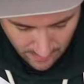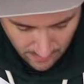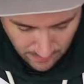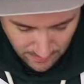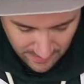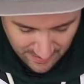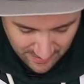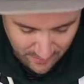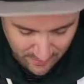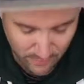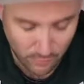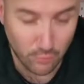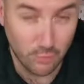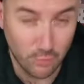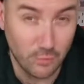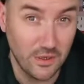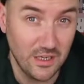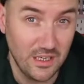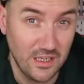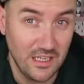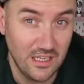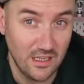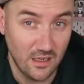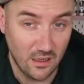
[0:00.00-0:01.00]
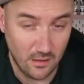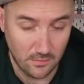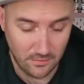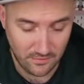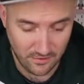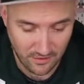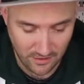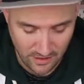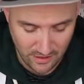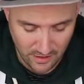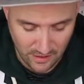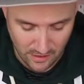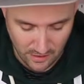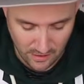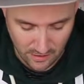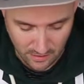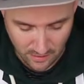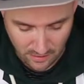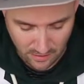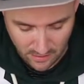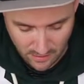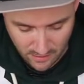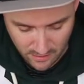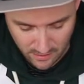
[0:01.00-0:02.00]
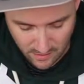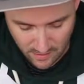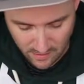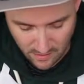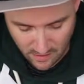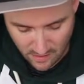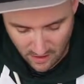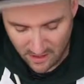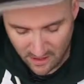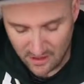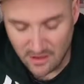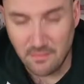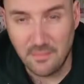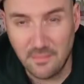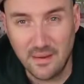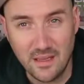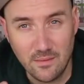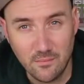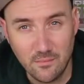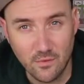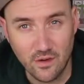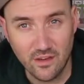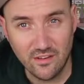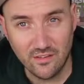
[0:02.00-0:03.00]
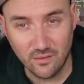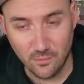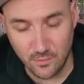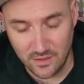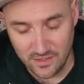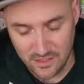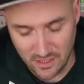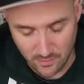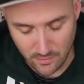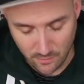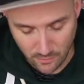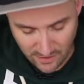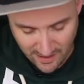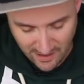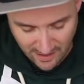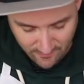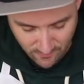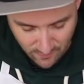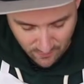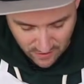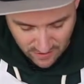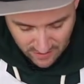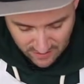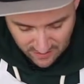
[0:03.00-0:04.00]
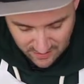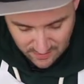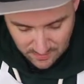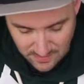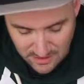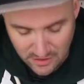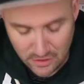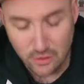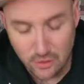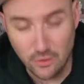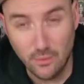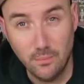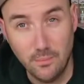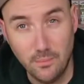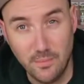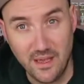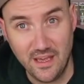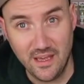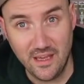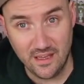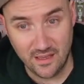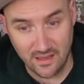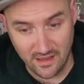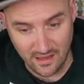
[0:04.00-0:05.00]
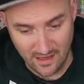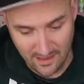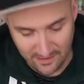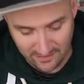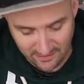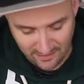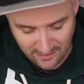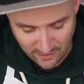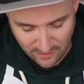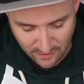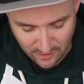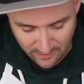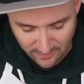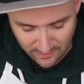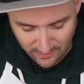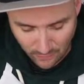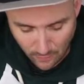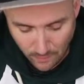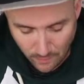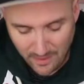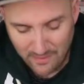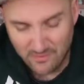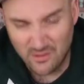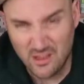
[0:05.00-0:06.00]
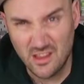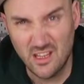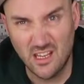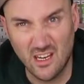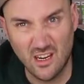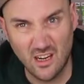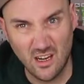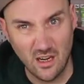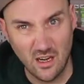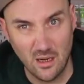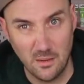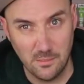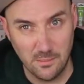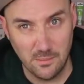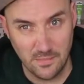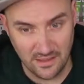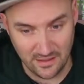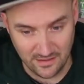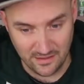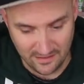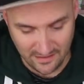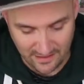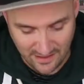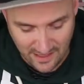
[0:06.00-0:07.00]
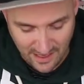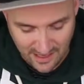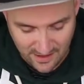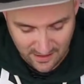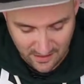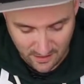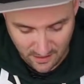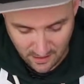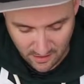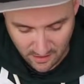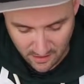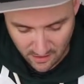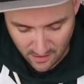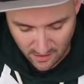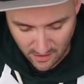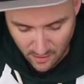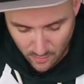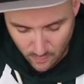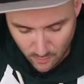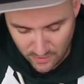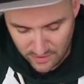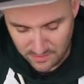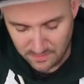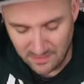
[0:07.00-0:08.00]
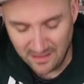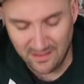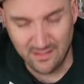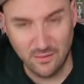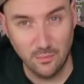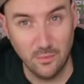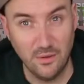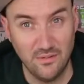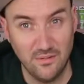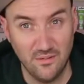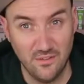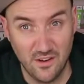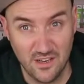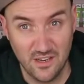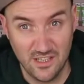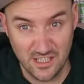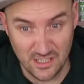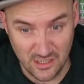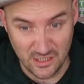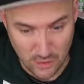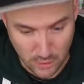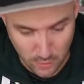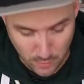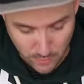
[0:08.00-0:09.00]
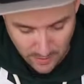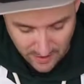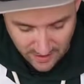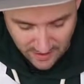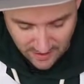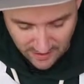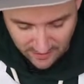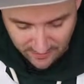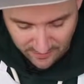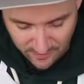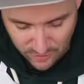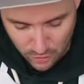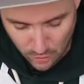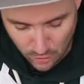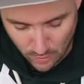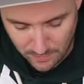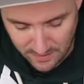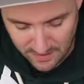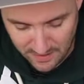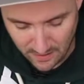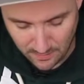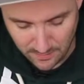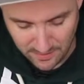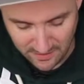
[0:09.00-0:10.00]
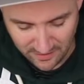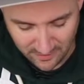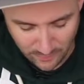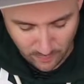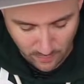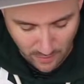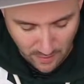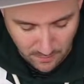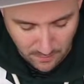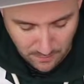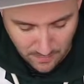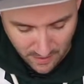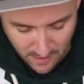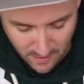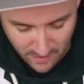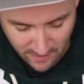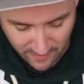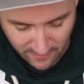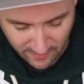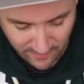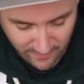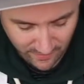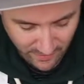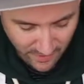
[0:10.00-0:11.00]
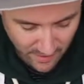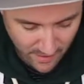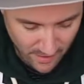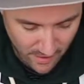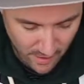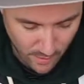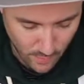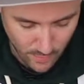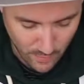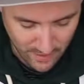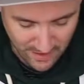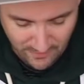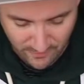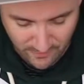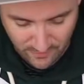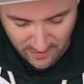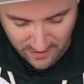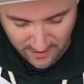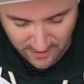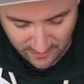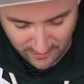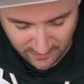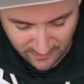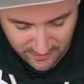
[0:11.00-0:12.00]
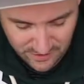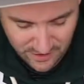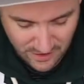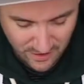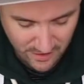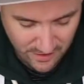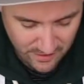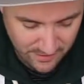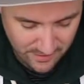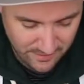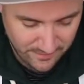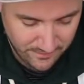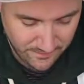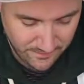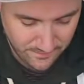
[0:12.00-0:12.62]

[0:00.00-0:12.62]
But it's really up to you. The main reason we don't want everything to be too big is it could stop everything clumping together, which means we'd find it tricky to chop it up into our bars when everything is done.